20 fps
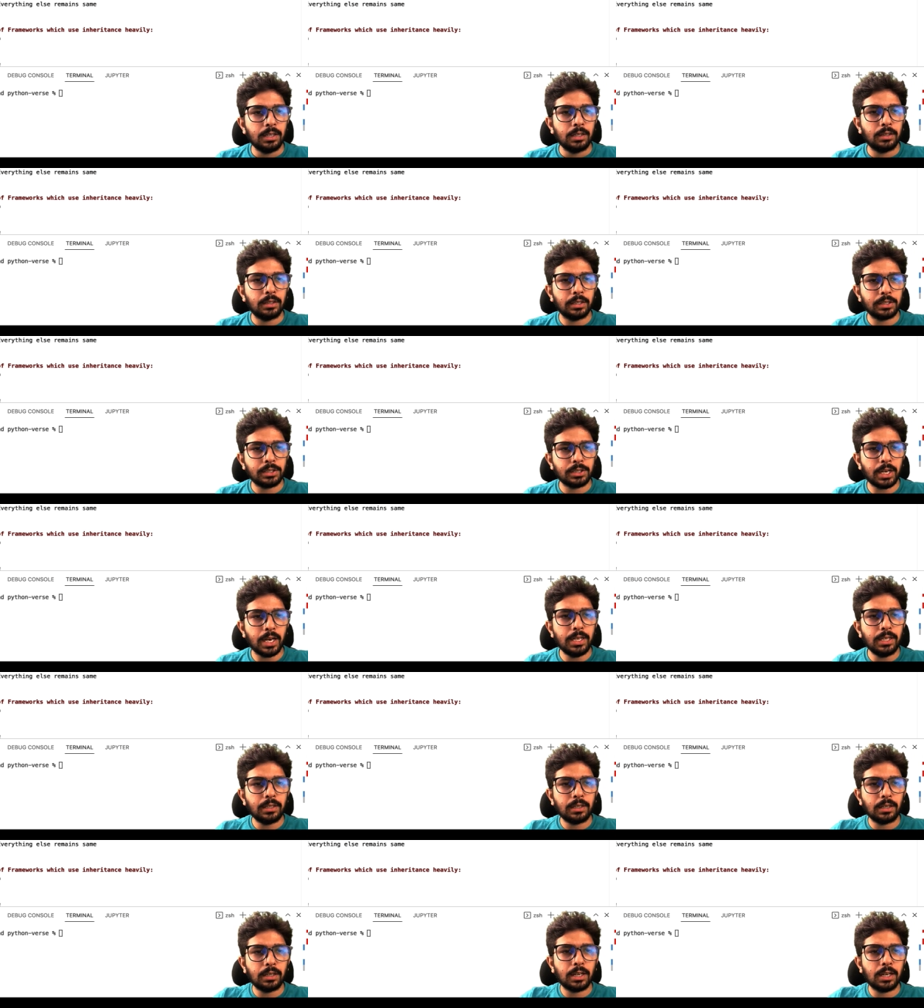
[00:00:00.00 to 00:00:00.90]
The
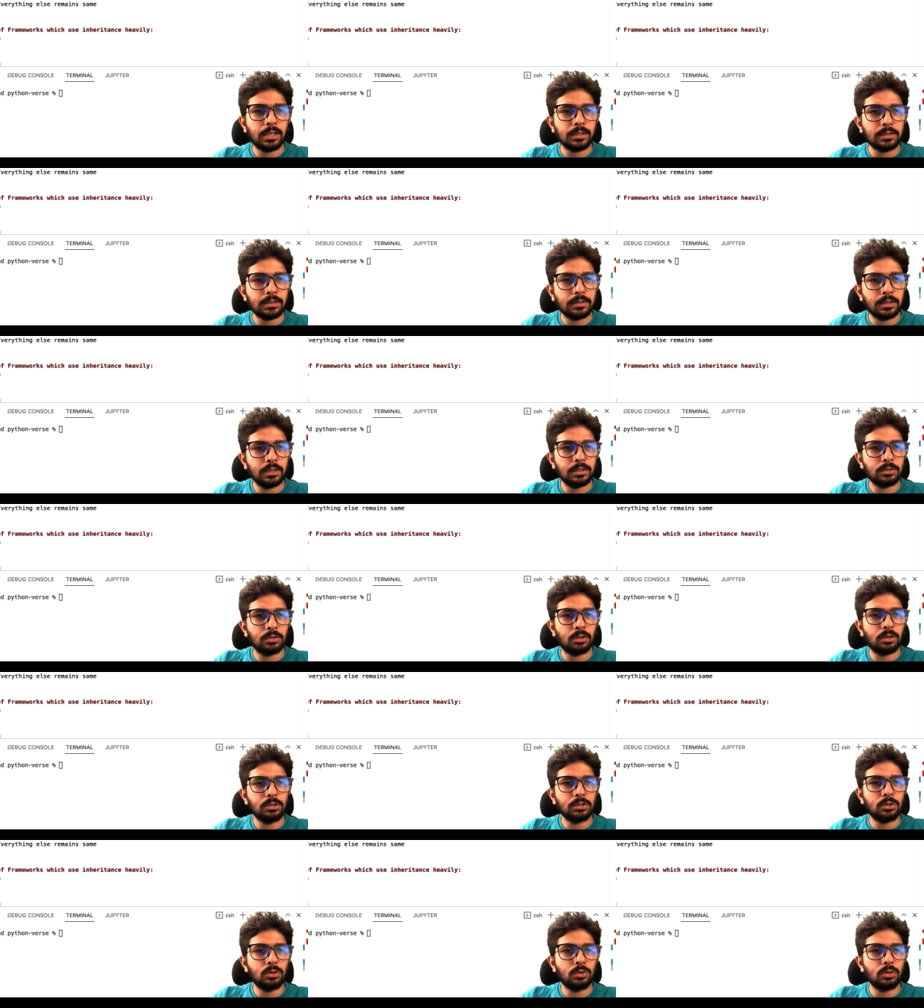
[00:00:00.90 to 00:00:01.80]
child class is
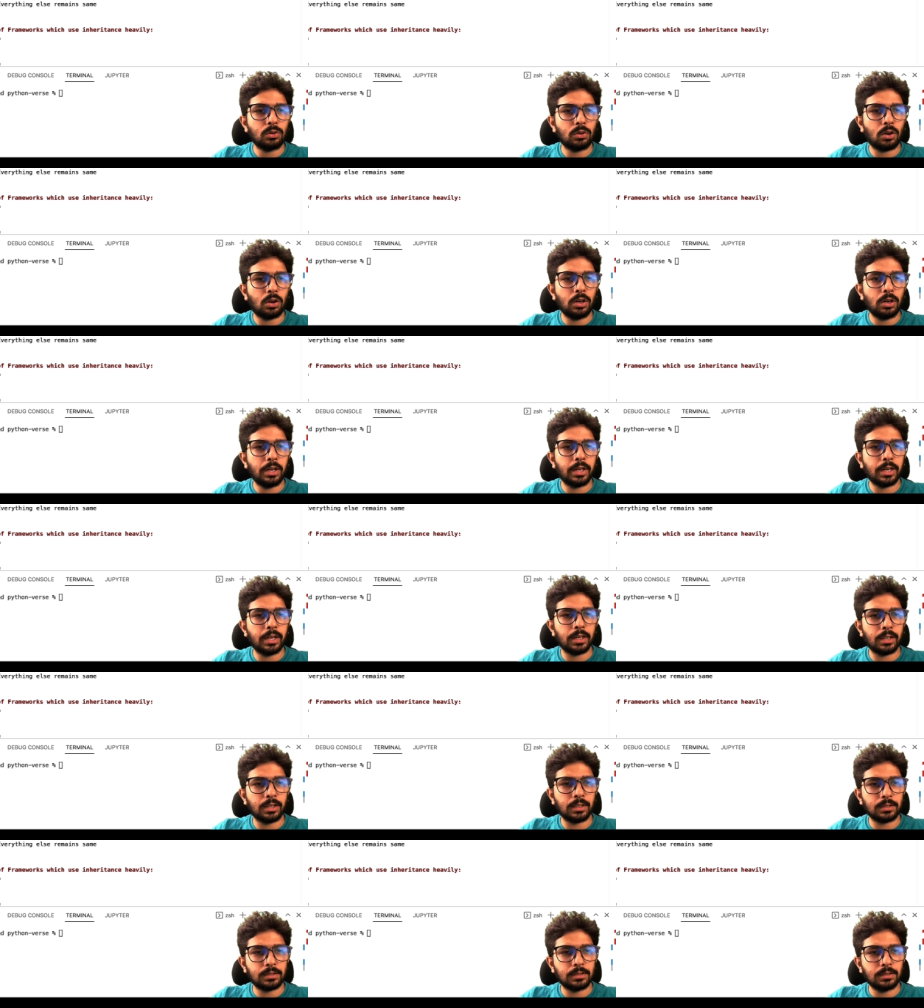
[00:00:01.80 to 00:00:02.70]
also called
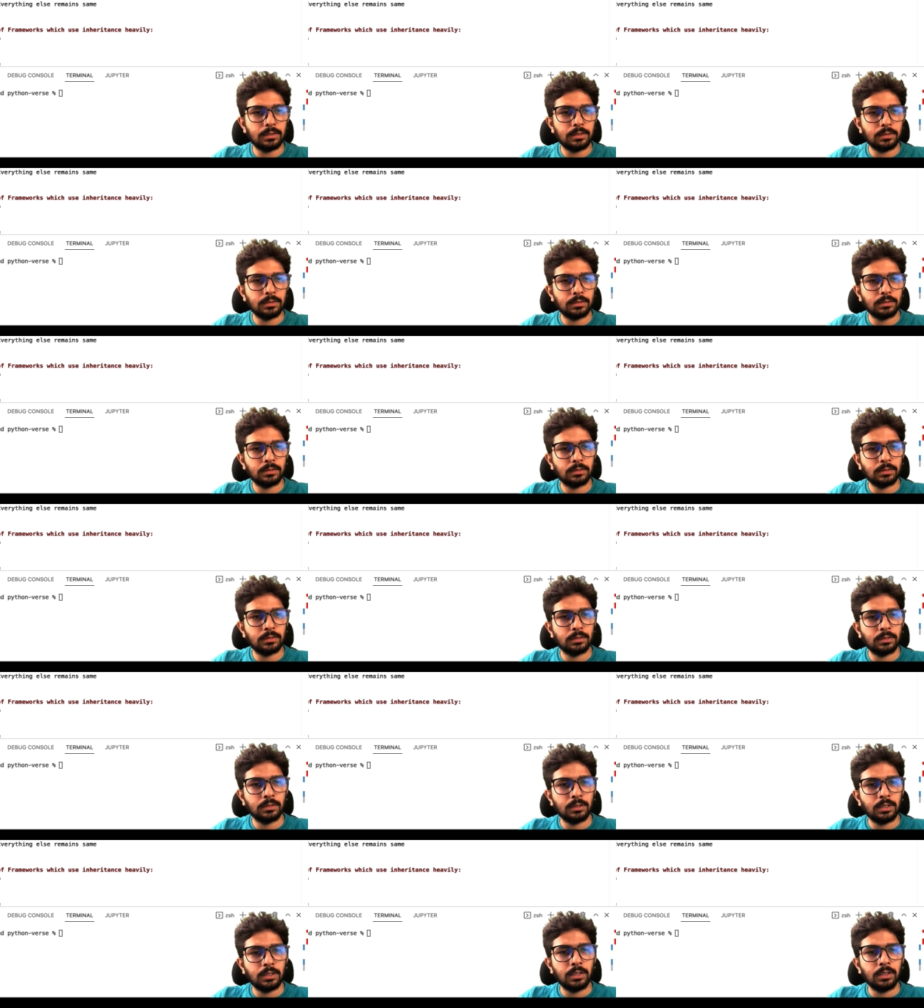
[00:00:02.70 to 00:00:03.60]
as
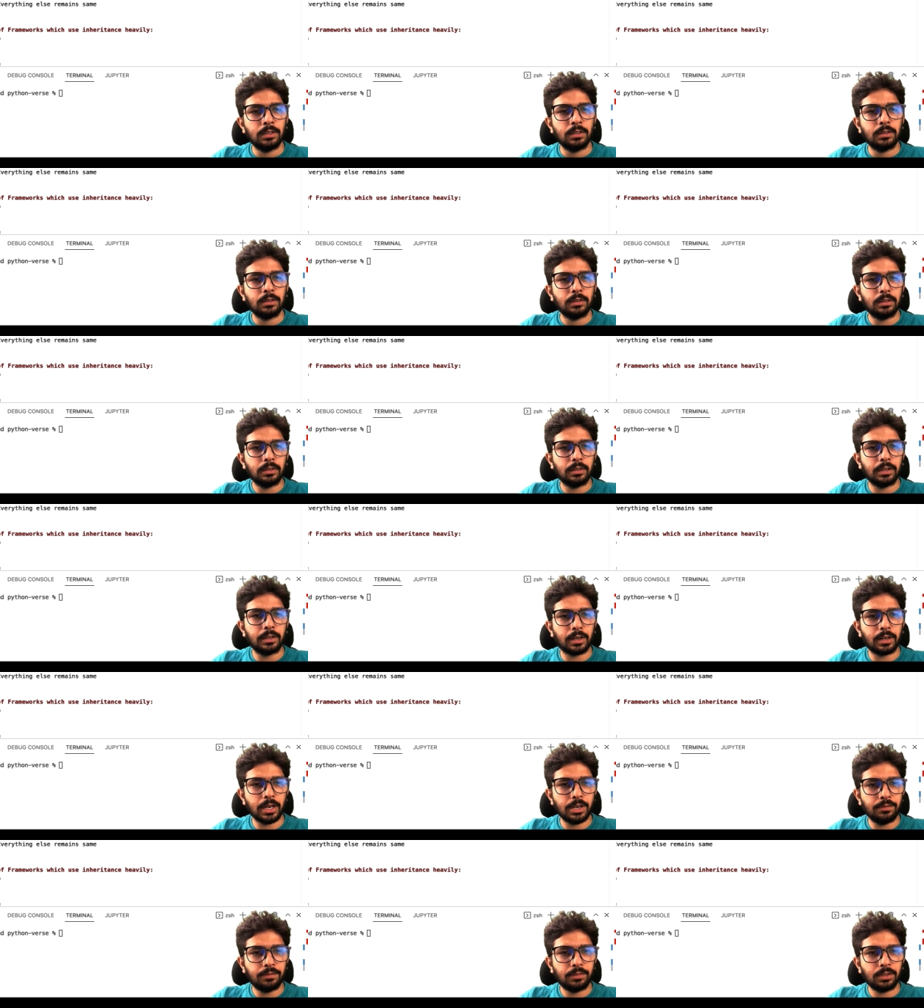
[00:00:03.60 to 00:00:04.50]
the
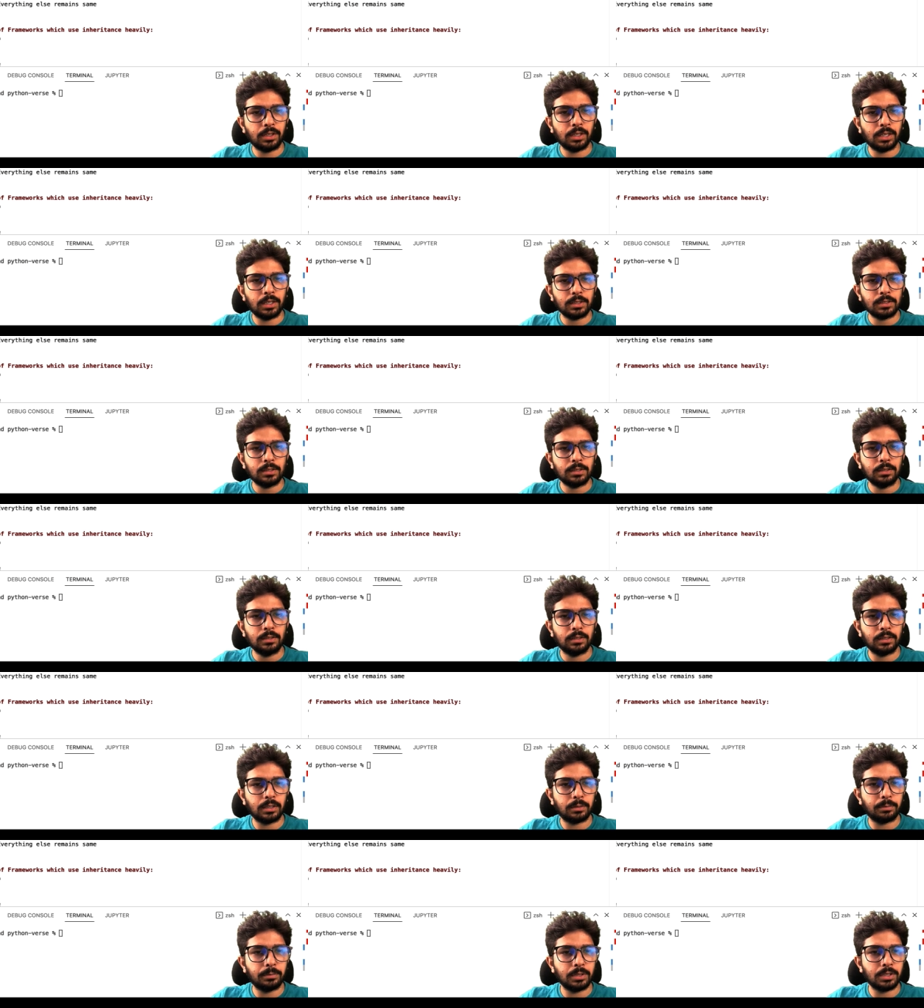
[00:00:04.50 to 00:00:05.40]
derived class.
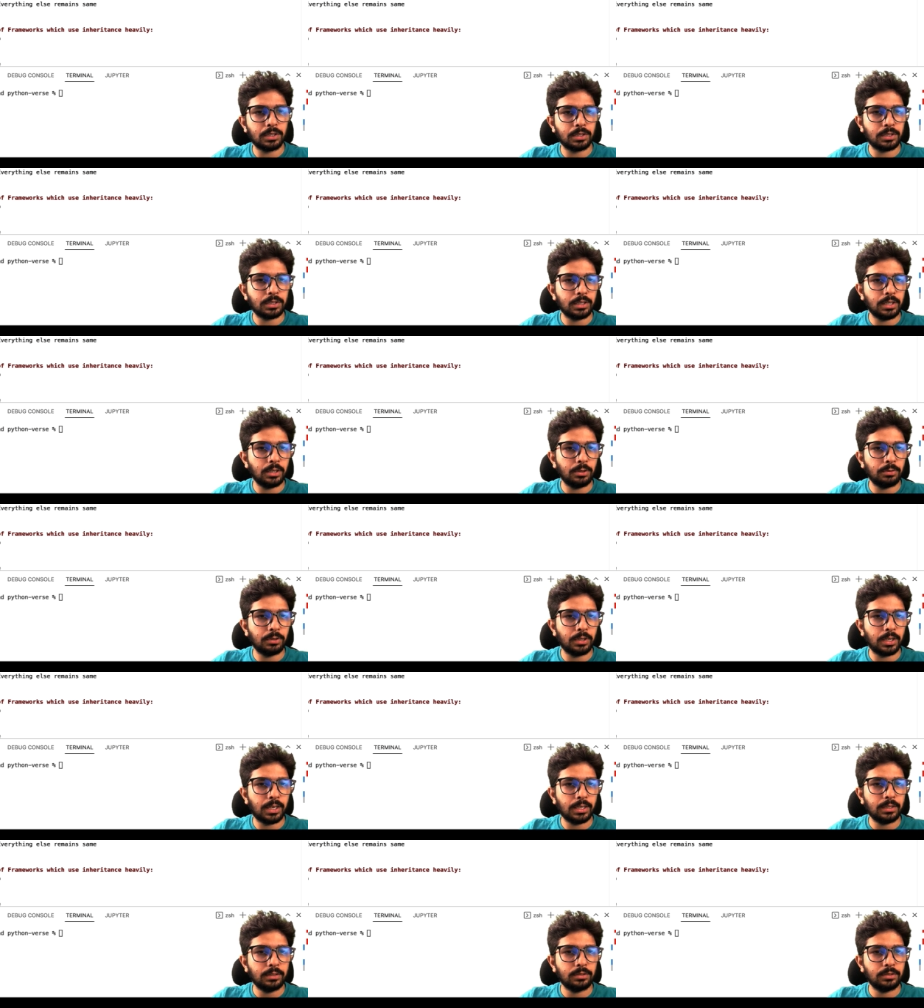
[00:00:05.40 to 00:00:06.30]
Let me just tell you
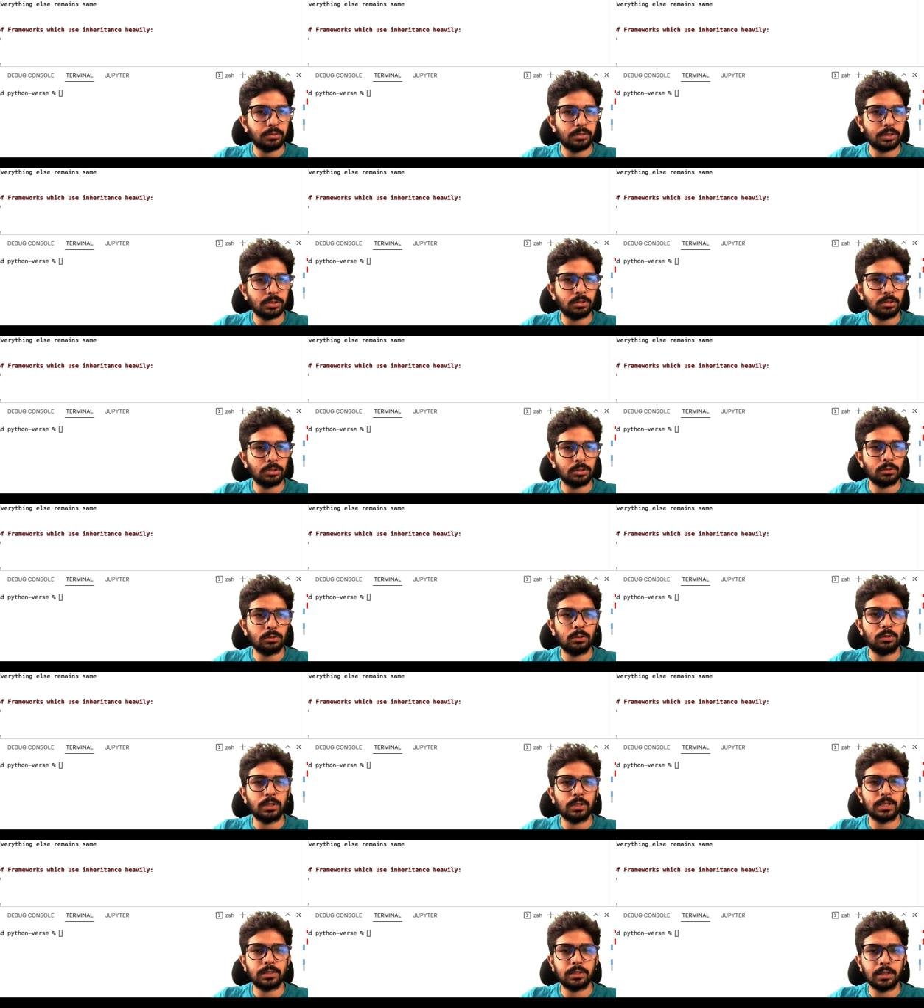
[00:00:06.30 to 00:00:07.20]
that. So it's also
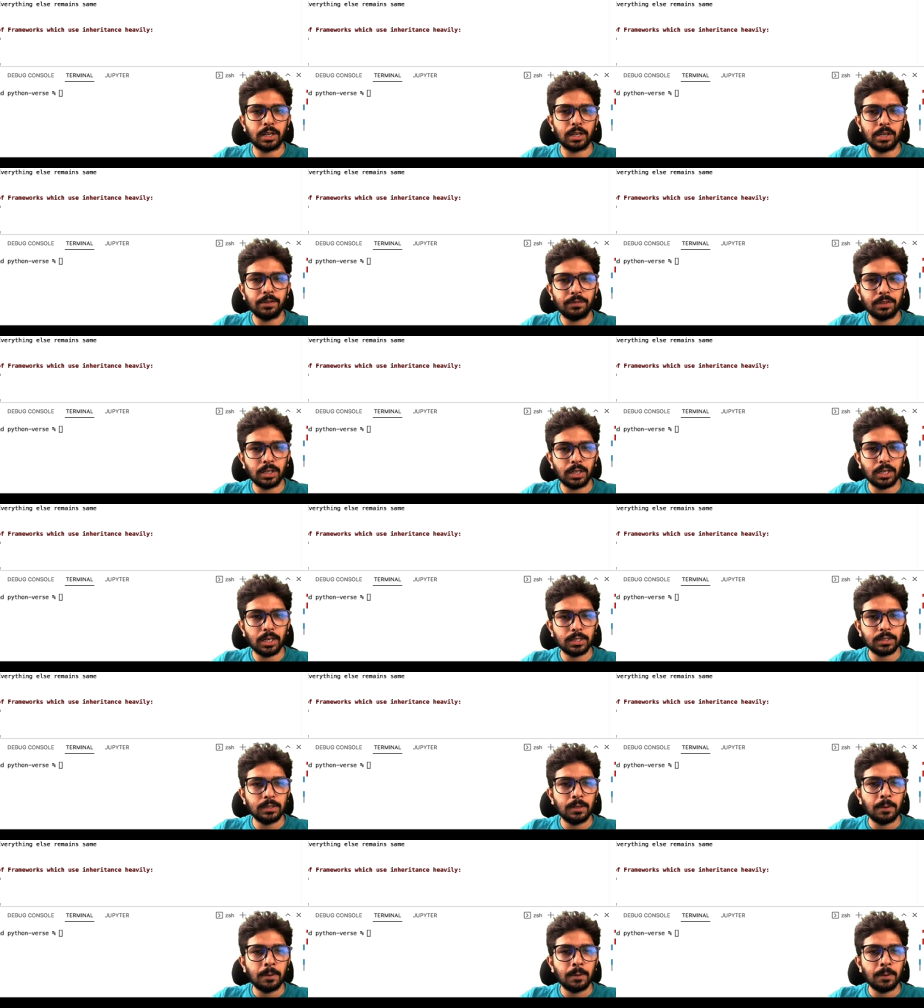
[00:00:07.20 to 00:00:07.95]
called as derived class.